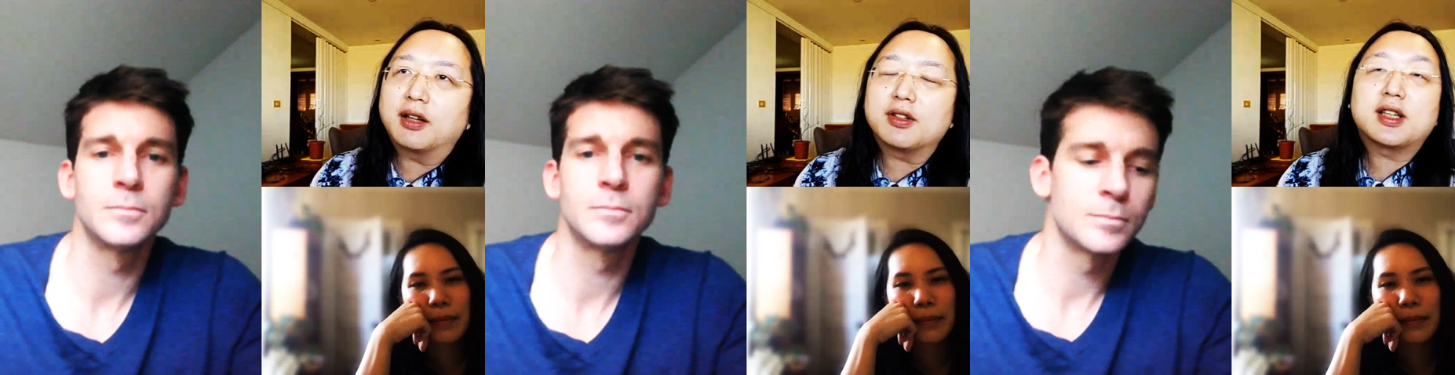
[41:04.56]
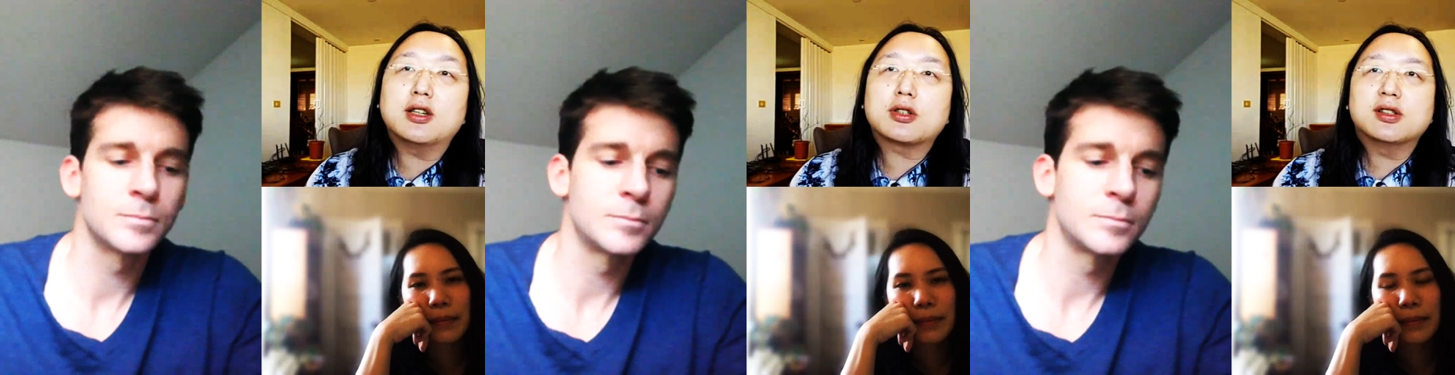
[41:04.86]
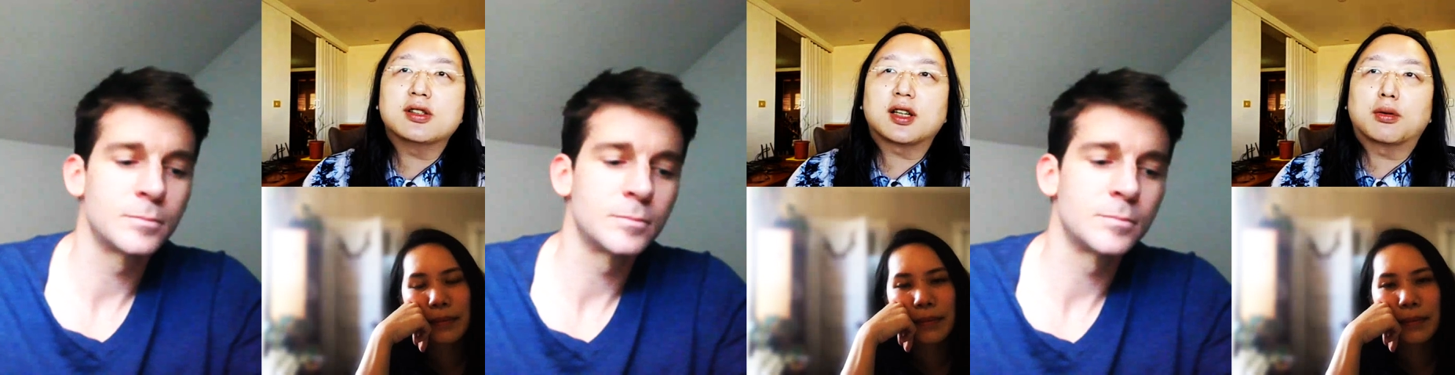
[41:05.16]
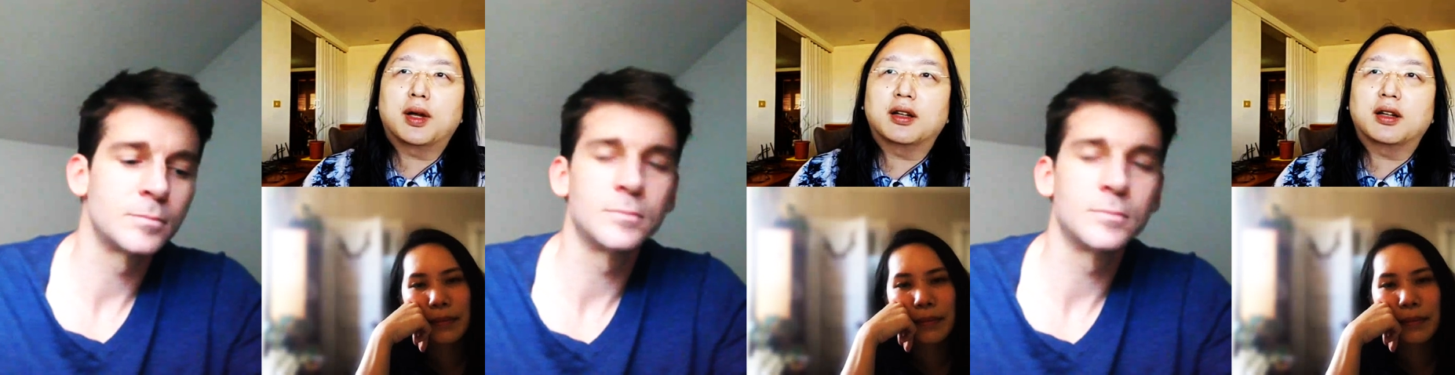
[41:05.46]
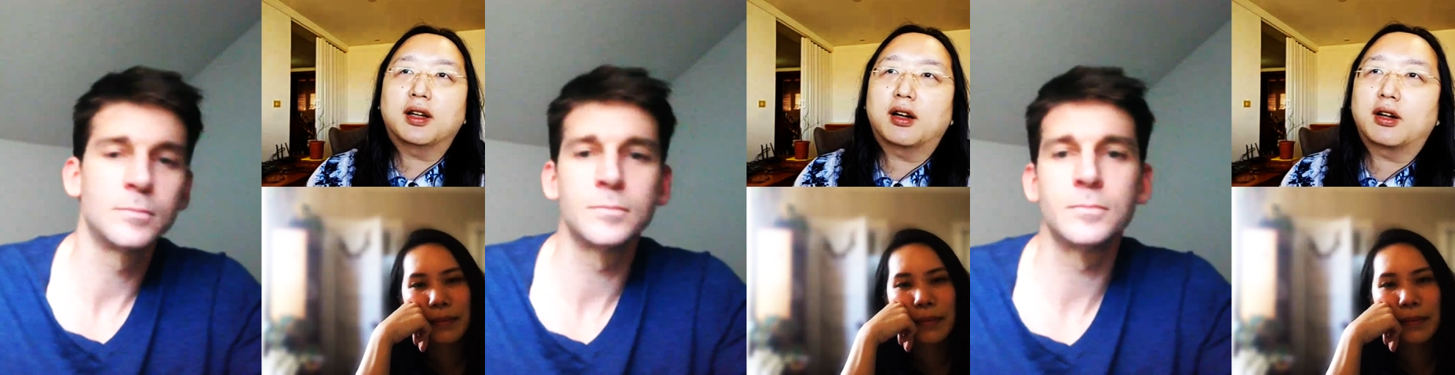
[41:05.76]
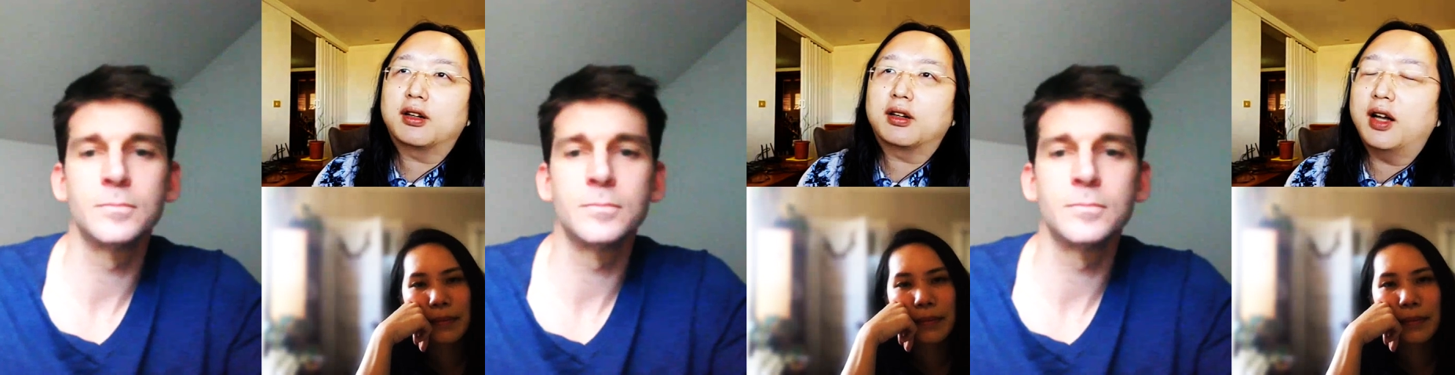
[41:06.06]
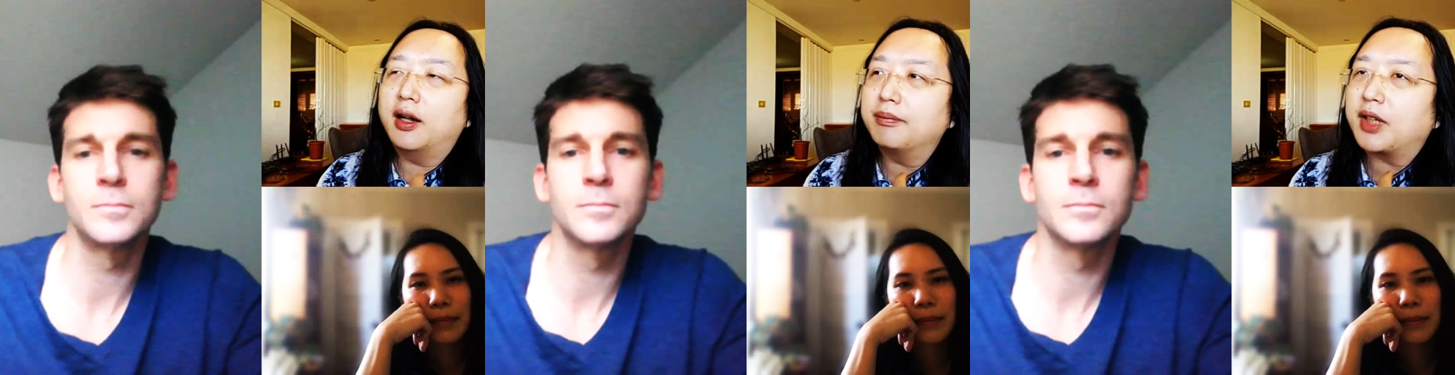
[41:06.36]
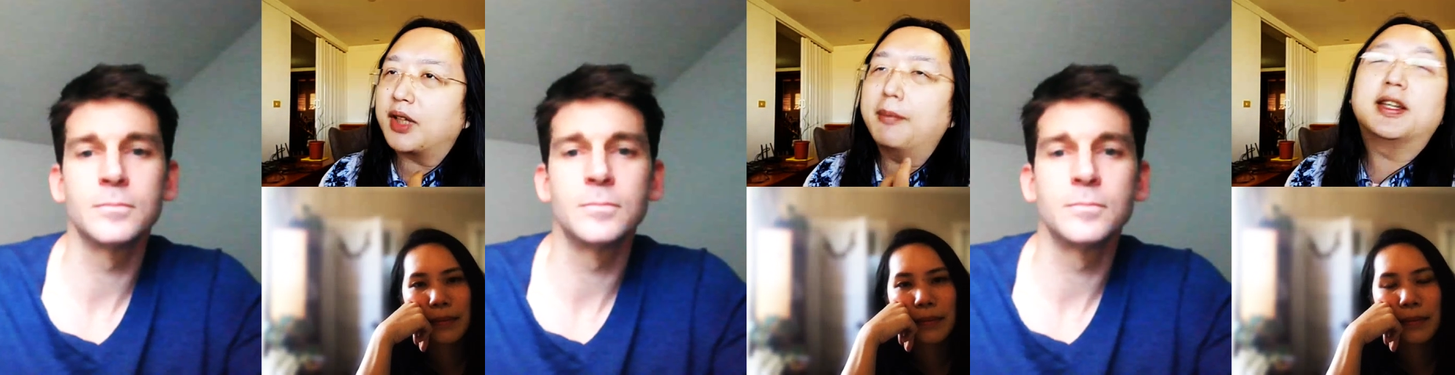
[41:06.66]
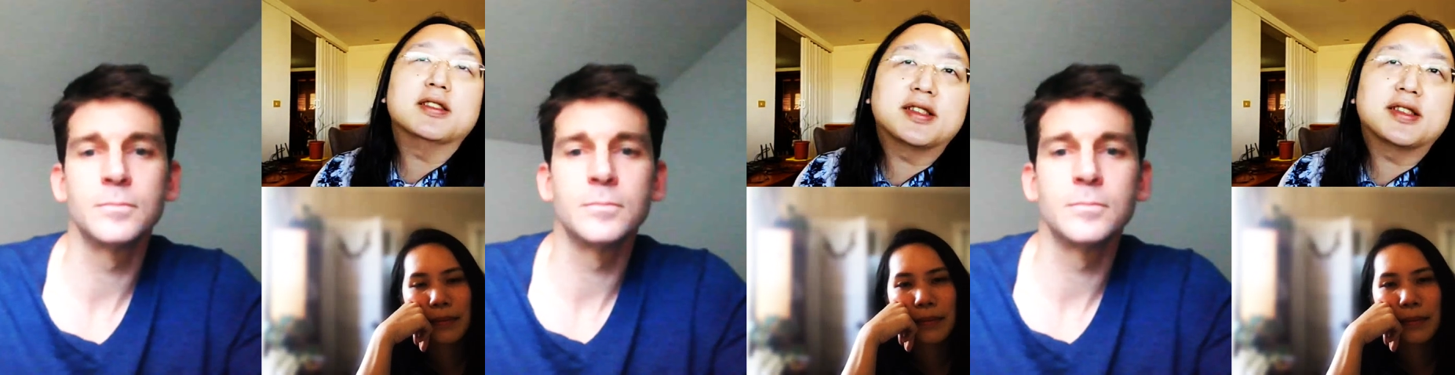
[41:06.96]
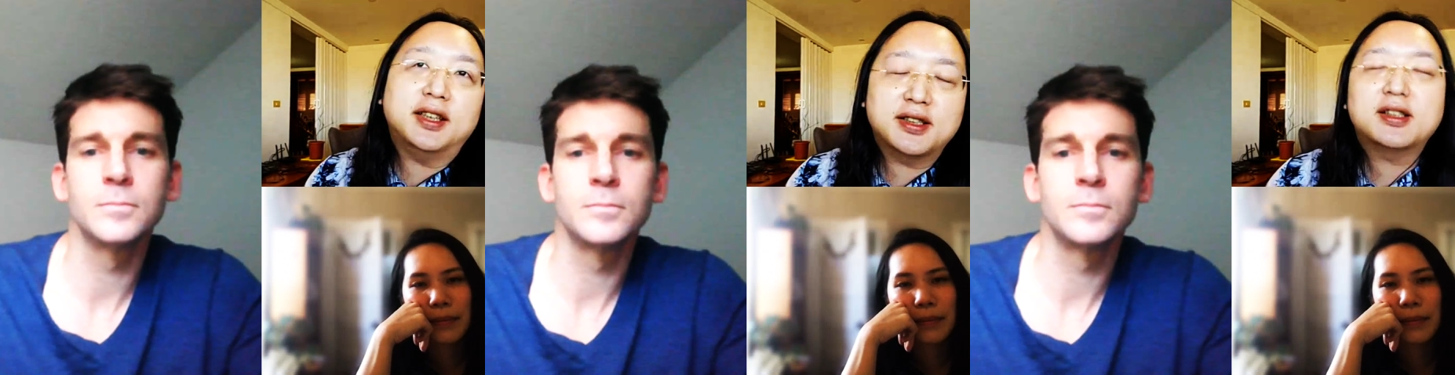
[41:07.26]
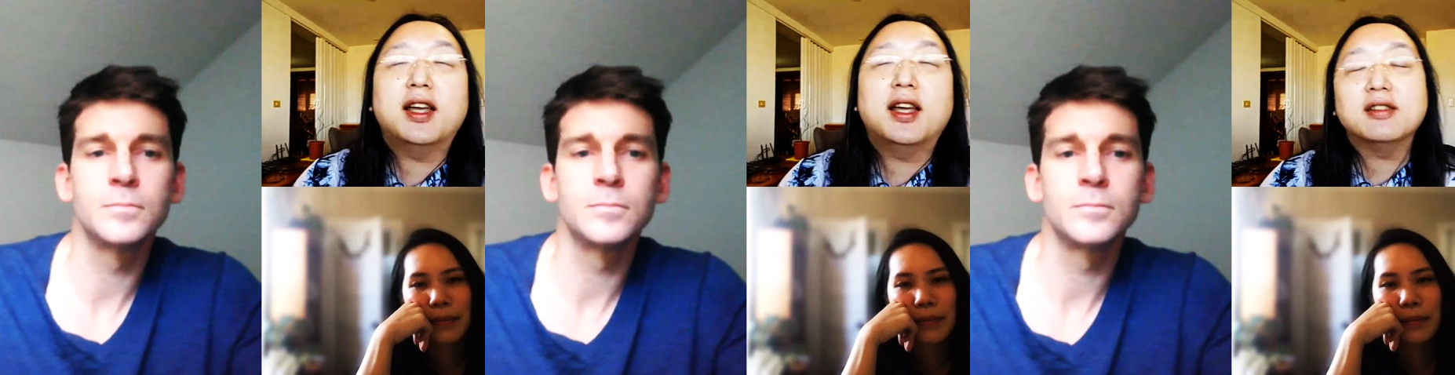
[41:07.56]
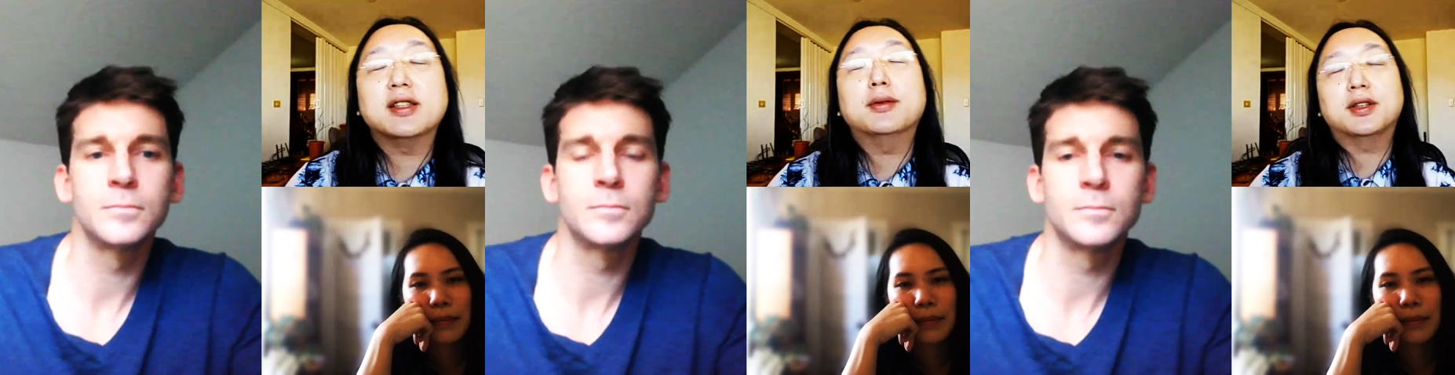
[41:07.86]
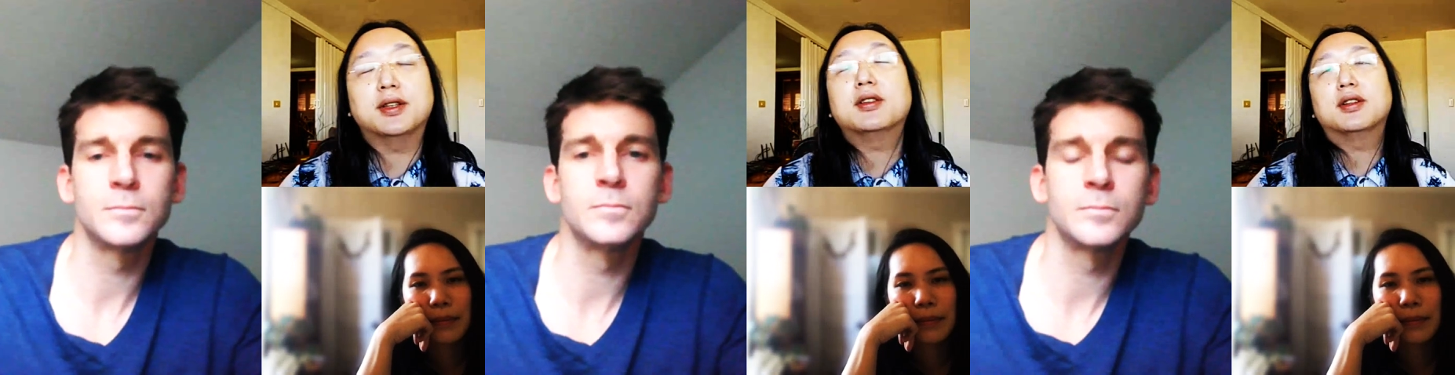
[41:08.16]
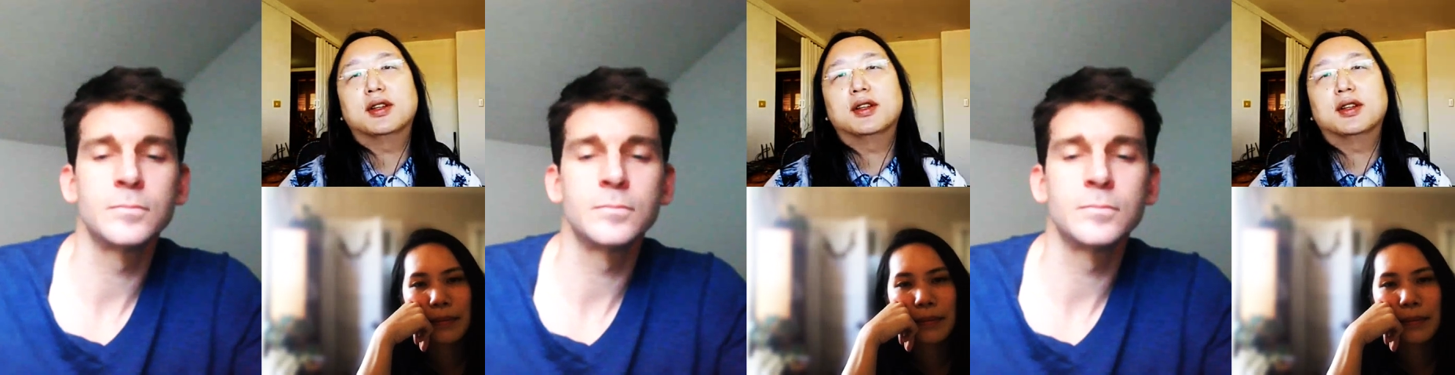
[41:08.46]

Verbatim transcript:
Speaker 1: conversations around our um, competencies and so on.